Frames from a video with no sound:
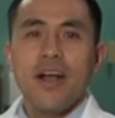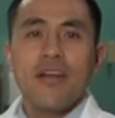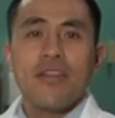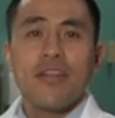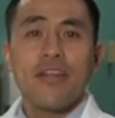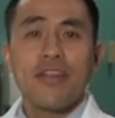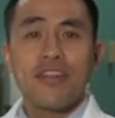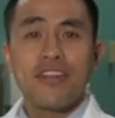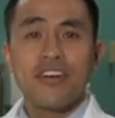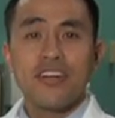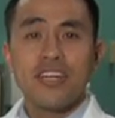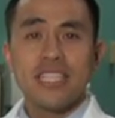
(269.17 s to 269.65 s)

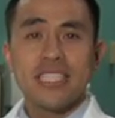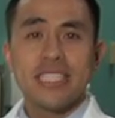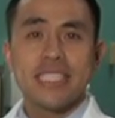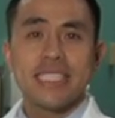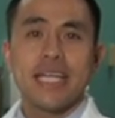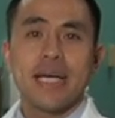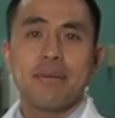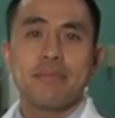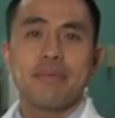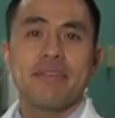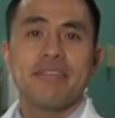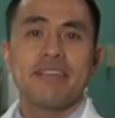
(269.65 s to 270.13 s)
The third
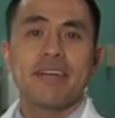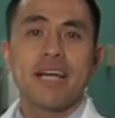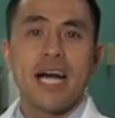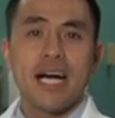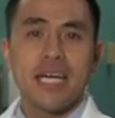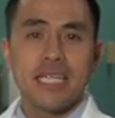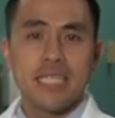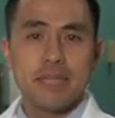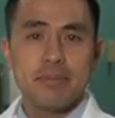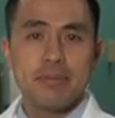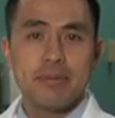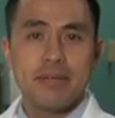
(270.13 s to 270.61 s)
step of
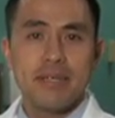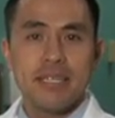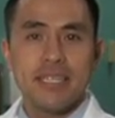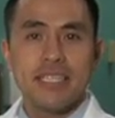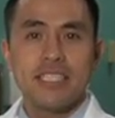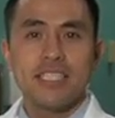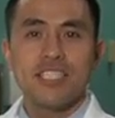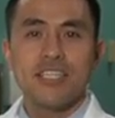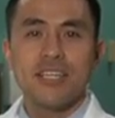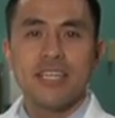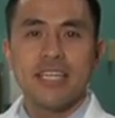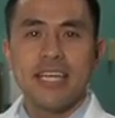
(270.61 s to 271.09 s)
CUSP
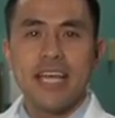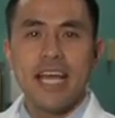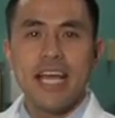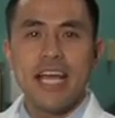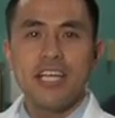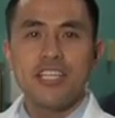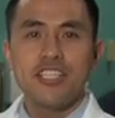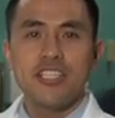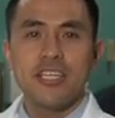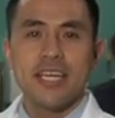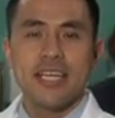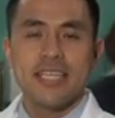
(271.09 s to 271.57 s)
is to
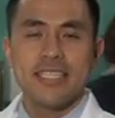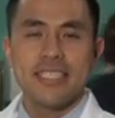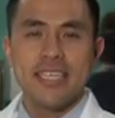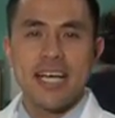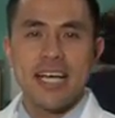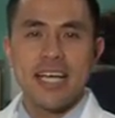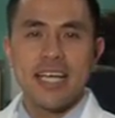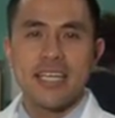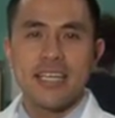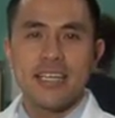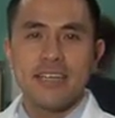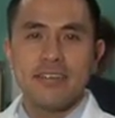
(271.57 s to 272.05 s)
engage an
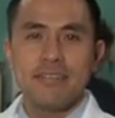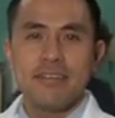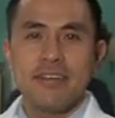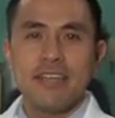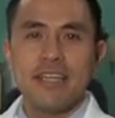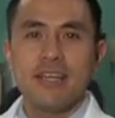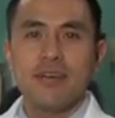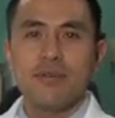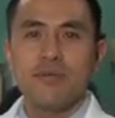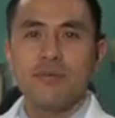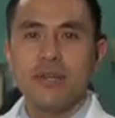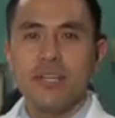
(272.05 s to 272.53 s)
executive
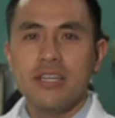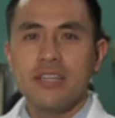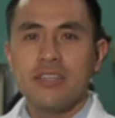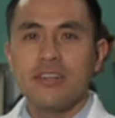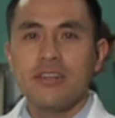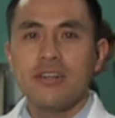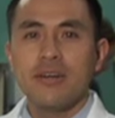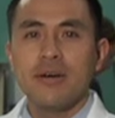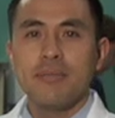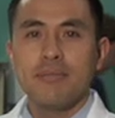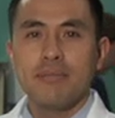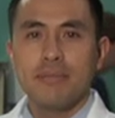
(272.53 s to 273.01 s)
in a
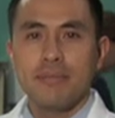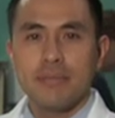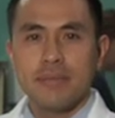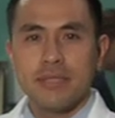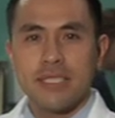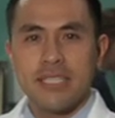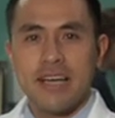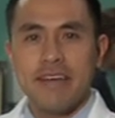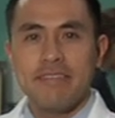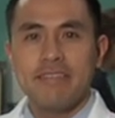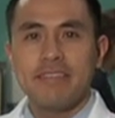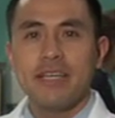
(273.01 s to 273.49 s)
real
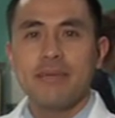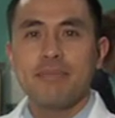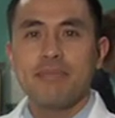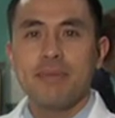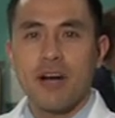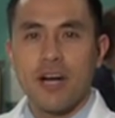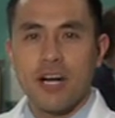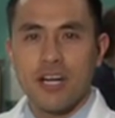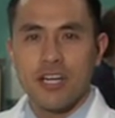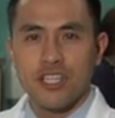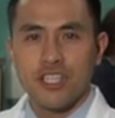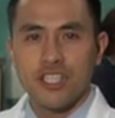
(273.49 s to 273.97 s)
safety
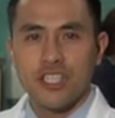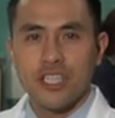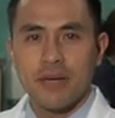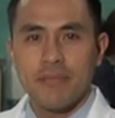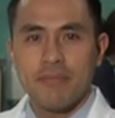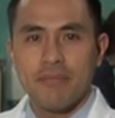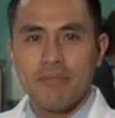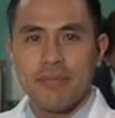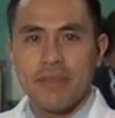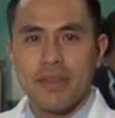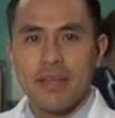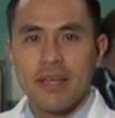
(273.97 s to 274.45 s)
partnership.
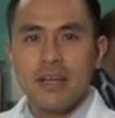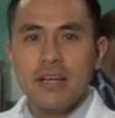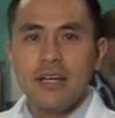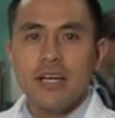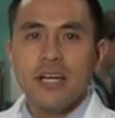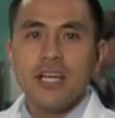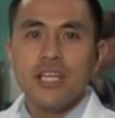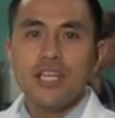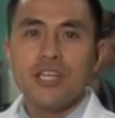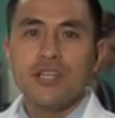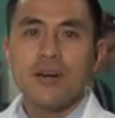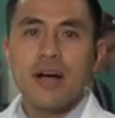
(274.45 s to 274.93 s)

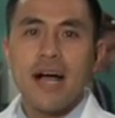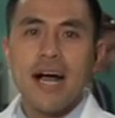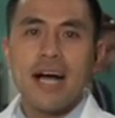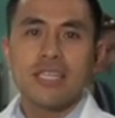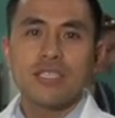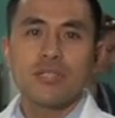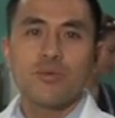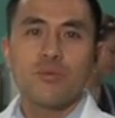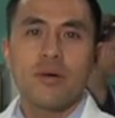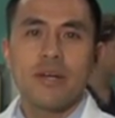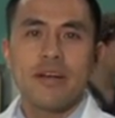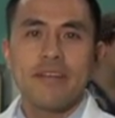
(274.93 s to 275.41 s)
You'll
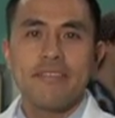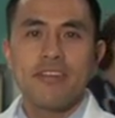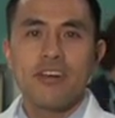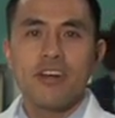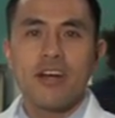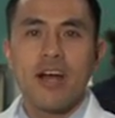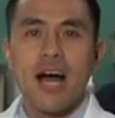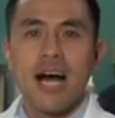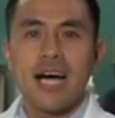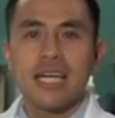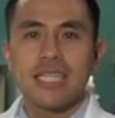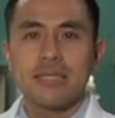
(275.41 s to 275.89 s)
ask one of
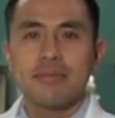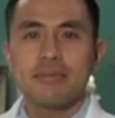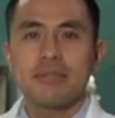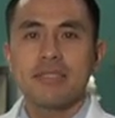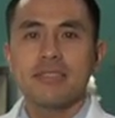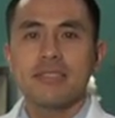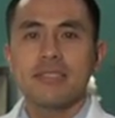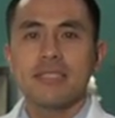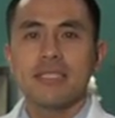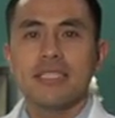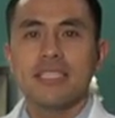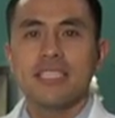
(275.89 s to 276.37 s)
your
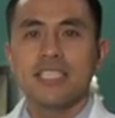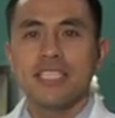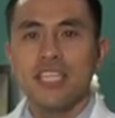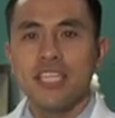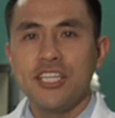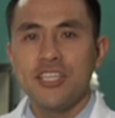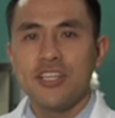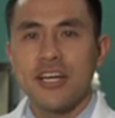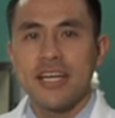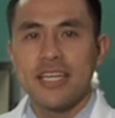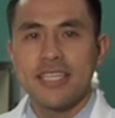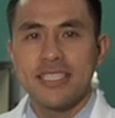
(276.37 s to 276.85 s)
hospital's
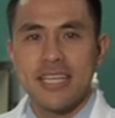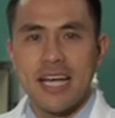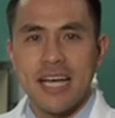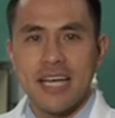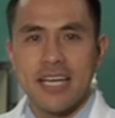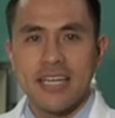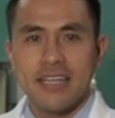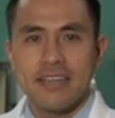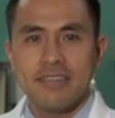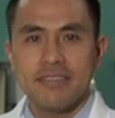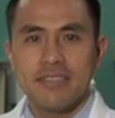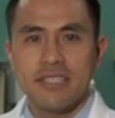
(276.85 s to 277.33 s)
senior
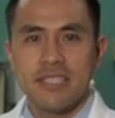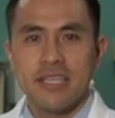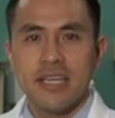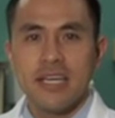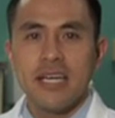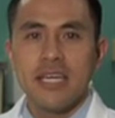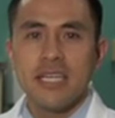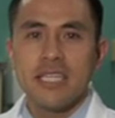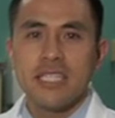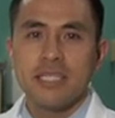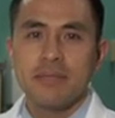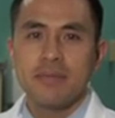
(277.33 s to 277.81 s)
executives
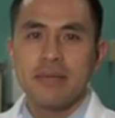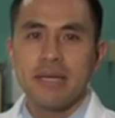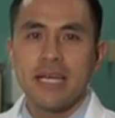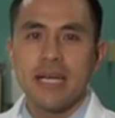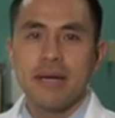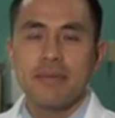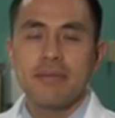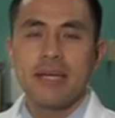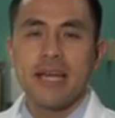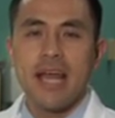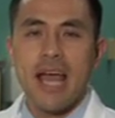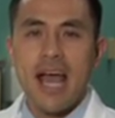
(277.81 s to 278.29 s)
to
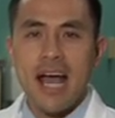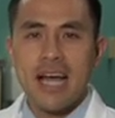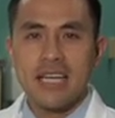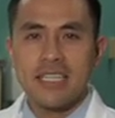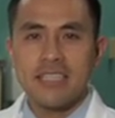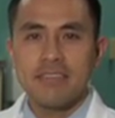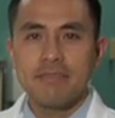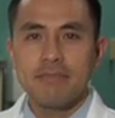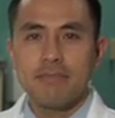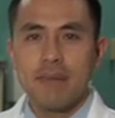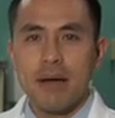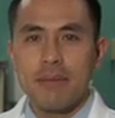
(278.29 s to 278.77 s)
become an
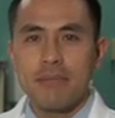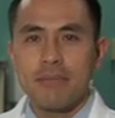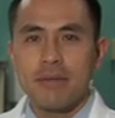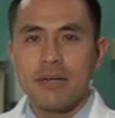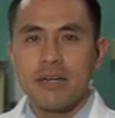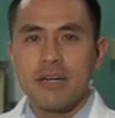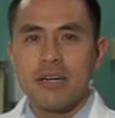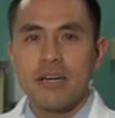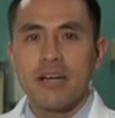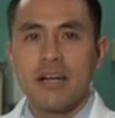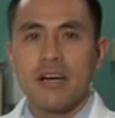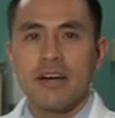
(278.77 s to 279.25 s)
active
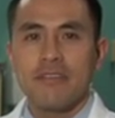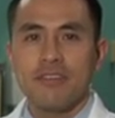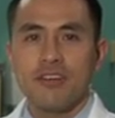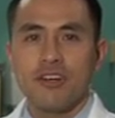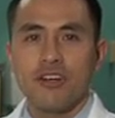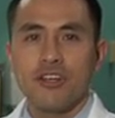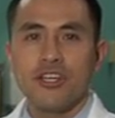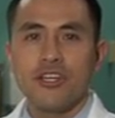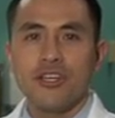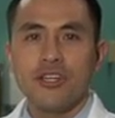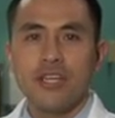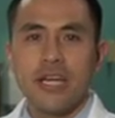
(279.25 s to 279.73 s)
member of
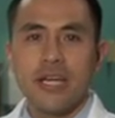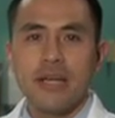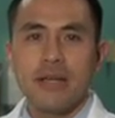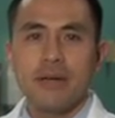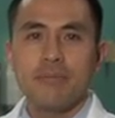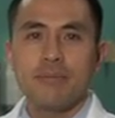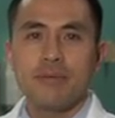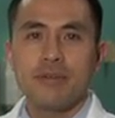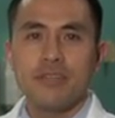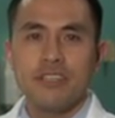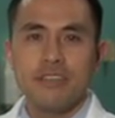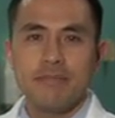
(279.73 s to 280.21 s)
your unit
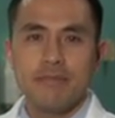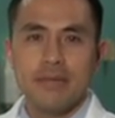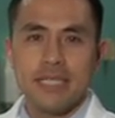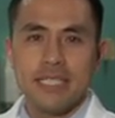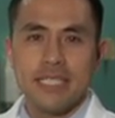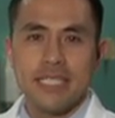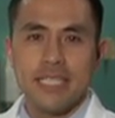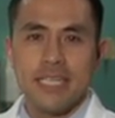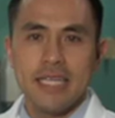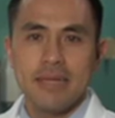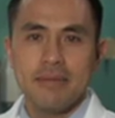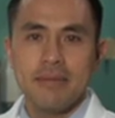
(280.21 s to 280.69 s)

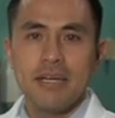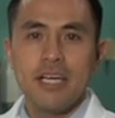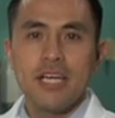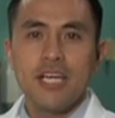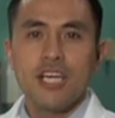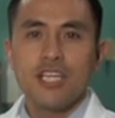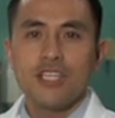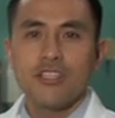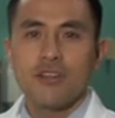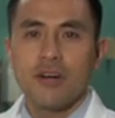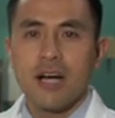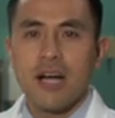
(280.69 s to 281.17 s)
improvement team
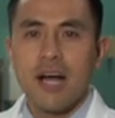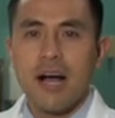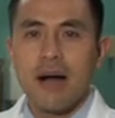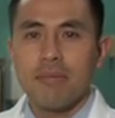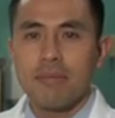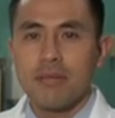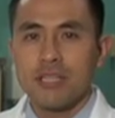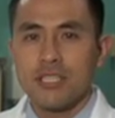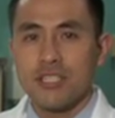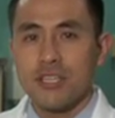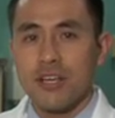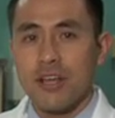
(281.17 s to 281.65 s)
to
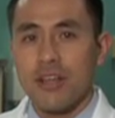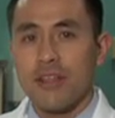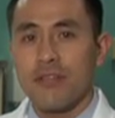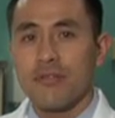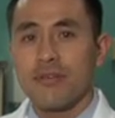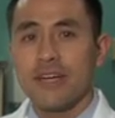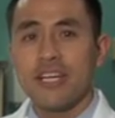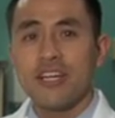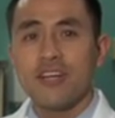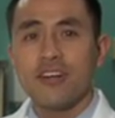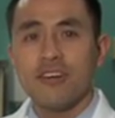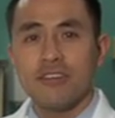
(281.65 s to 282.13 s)
accomplish
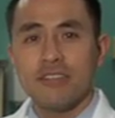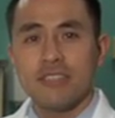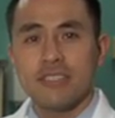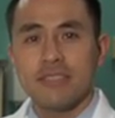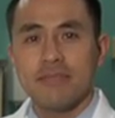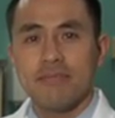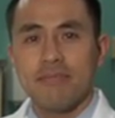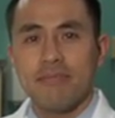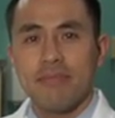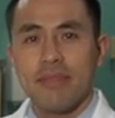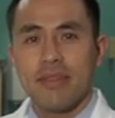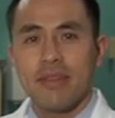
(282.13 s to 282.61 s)
three goals.